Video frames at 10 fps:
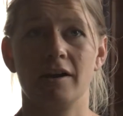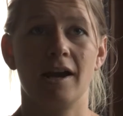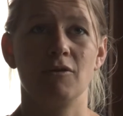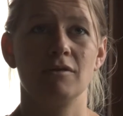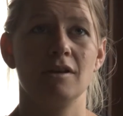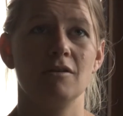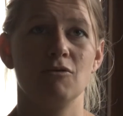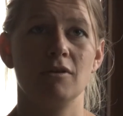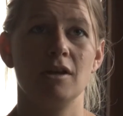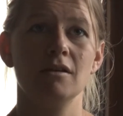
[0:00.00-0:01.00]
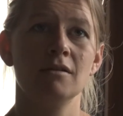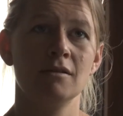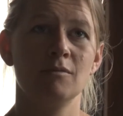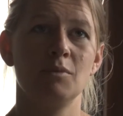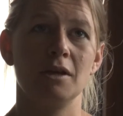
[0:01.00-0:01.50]
now the only
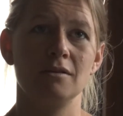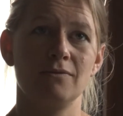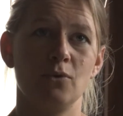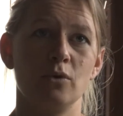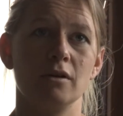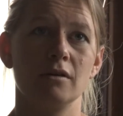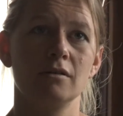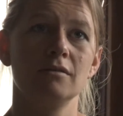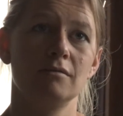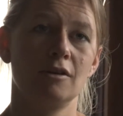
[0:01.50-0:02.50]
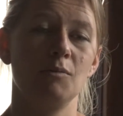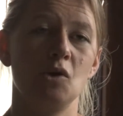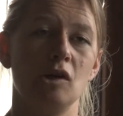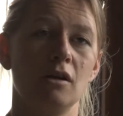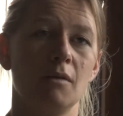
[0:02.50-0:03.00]
place for
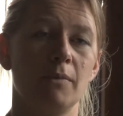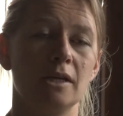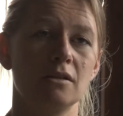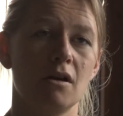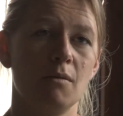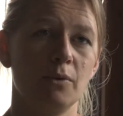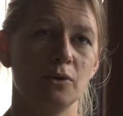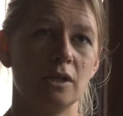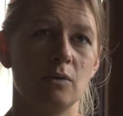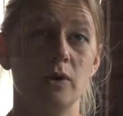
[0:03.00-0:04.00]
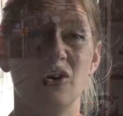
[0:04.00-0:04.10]
community-based composting. We